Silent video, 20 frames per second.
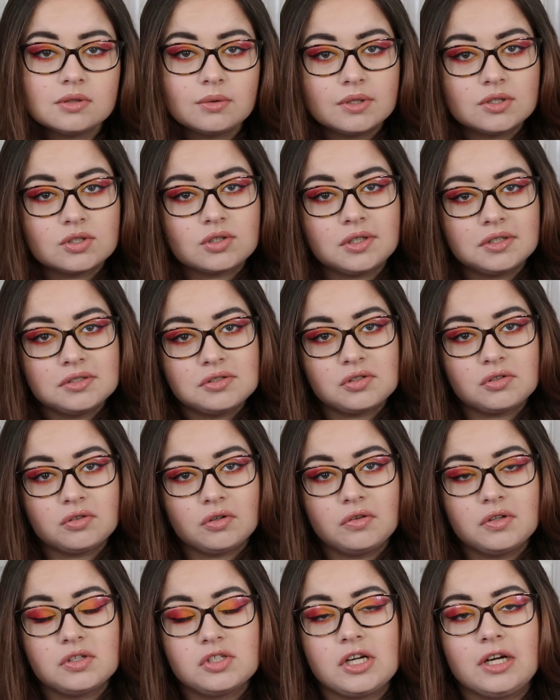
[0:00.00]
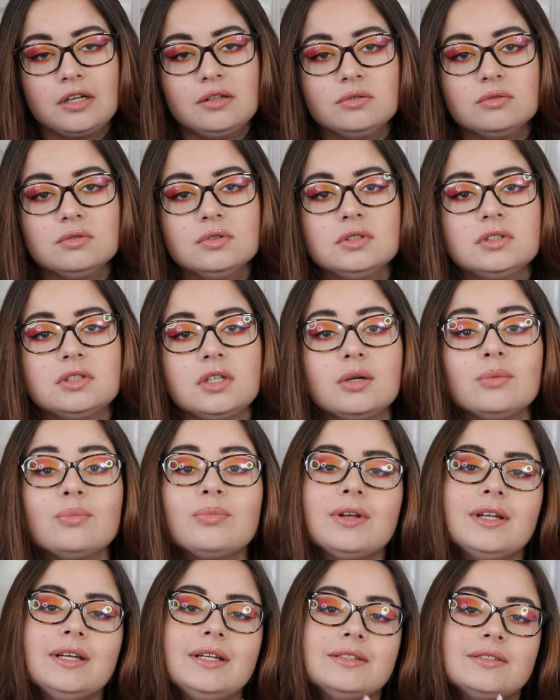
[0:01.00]
so we're trying to grow the channel, so
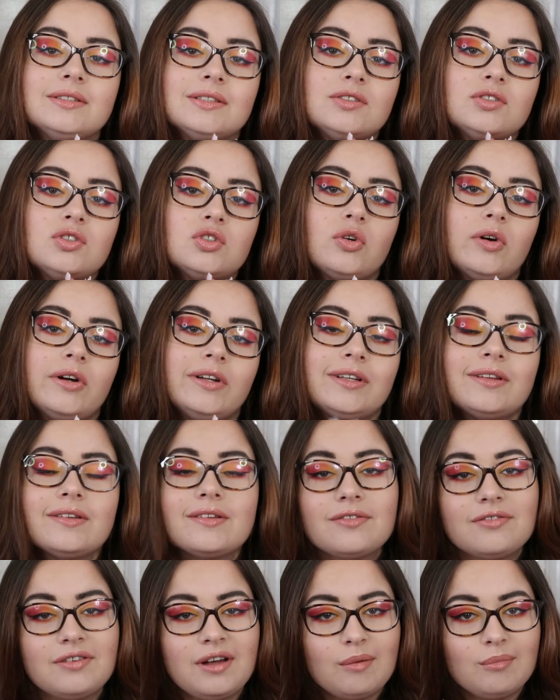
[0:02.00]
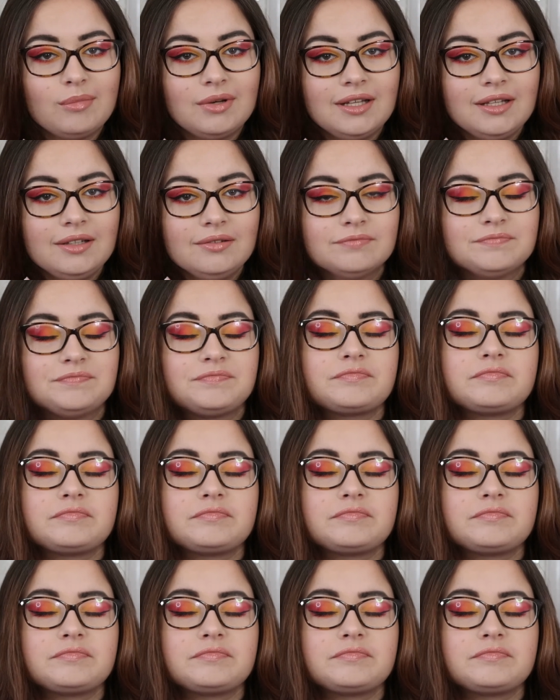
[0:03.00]
please join the family.